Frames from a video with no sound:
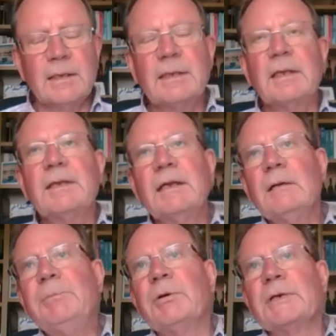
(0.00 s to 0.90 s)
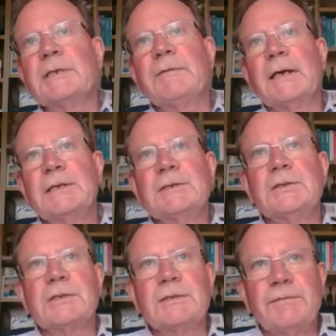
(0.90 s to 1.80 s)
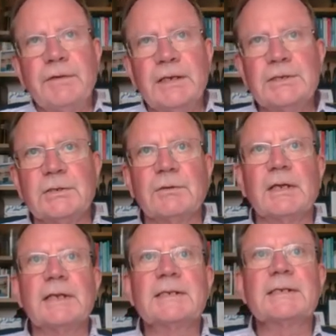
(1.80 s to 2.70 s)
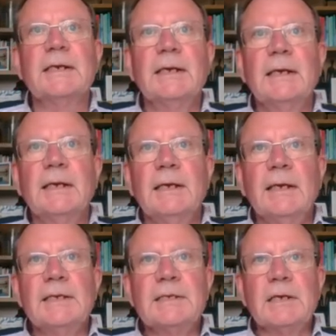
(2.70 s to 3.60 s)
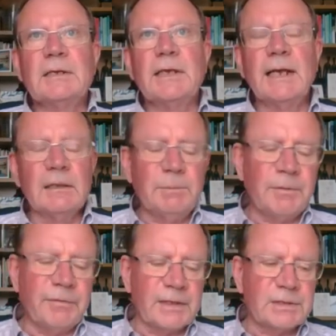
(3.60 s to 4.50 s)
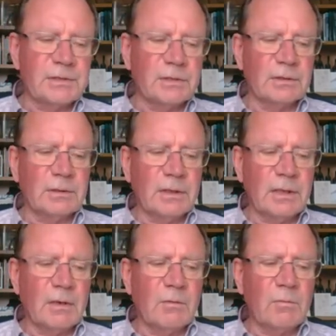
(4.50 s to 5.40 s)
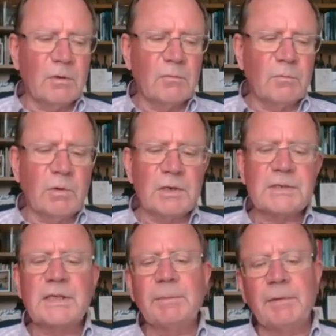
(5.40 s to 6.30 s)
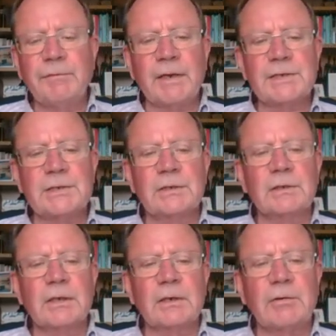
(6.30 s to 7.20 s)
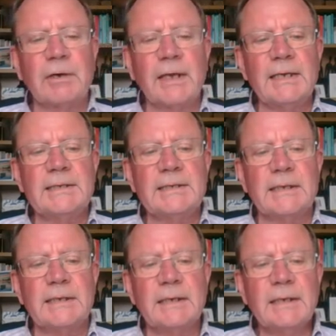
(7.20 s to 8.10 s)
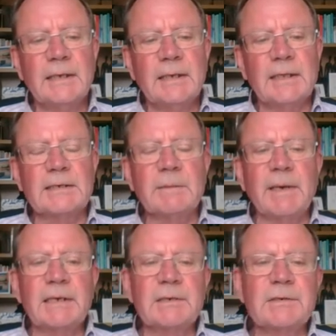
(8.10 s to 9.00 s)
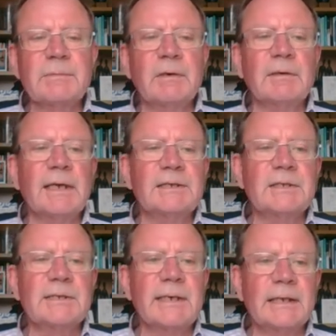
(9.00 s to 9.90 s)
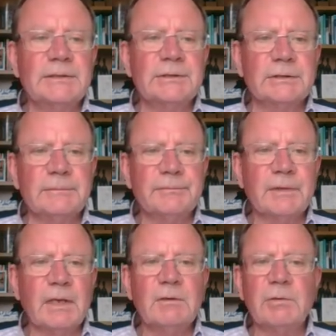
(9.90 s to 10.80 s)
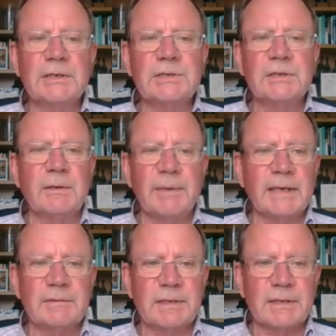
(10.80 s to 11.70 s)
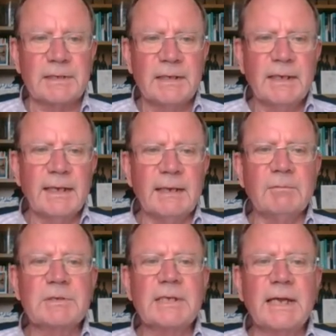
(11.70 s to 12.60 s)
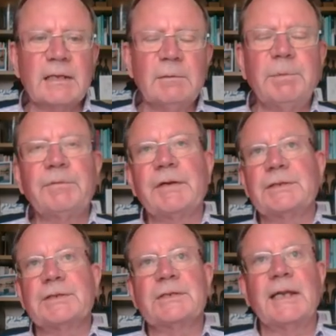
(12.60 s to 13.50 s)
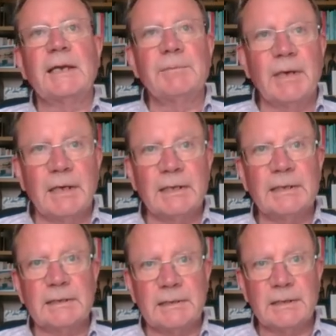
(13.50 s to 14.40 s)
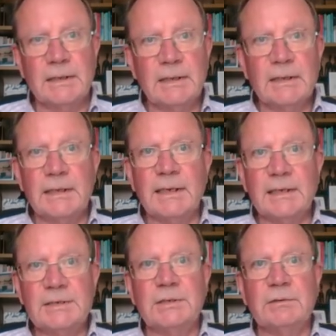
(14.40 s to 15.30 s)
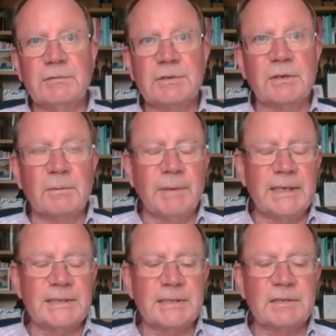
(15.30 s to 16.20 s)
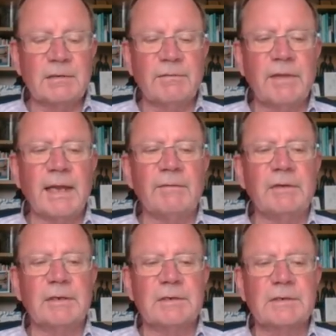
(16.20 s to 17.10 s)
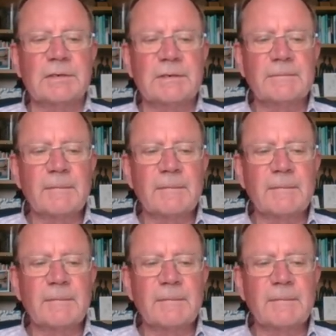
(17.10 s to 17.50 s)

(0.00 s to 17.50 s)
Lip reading: The third point of how you just finish on this is that the health professional was the professional that created the tobacco smoke legislation. No question about it. It was the health professionals getting behind the issues on the basis of the evidence.